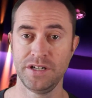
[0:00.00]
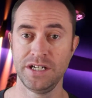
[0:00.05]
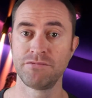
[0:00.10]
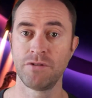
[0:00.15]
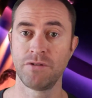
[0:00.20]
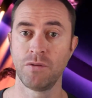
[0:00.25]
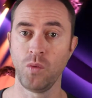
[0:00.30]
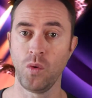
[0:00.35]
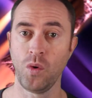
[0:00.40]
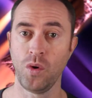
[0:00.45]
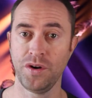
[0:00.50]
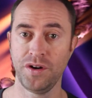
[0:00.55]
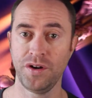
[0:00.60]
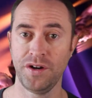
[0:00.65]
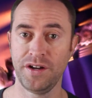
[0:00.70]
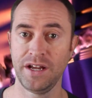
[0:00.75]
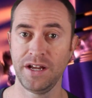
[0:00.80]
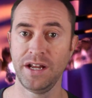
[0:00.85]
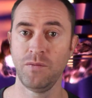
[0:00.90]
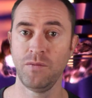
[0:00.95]
is
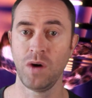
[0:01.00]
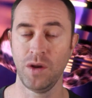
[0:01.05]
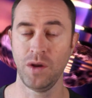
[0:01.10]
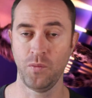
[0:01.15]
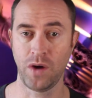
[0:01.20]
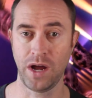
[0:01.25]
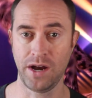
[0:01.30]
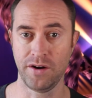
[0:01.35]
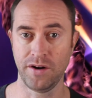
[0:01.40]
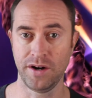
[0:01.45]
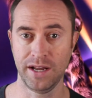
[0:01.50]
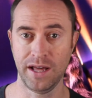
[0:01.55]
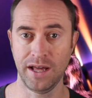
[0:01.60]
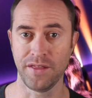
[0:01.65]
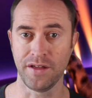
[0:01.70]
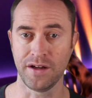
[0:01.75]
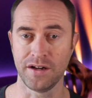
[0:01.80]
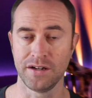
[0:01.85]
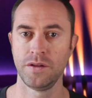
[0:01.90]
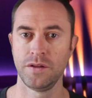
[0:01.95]
rewarded in one way or
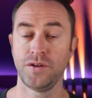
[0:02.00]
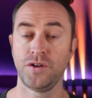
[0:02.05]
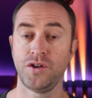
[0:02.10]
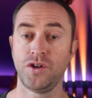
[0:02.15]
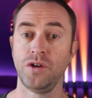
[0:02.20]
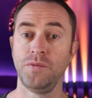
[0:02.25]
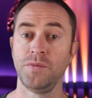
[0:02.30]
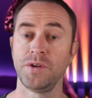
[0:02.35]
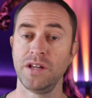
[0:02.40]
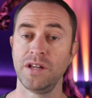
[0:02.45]
another. The Hume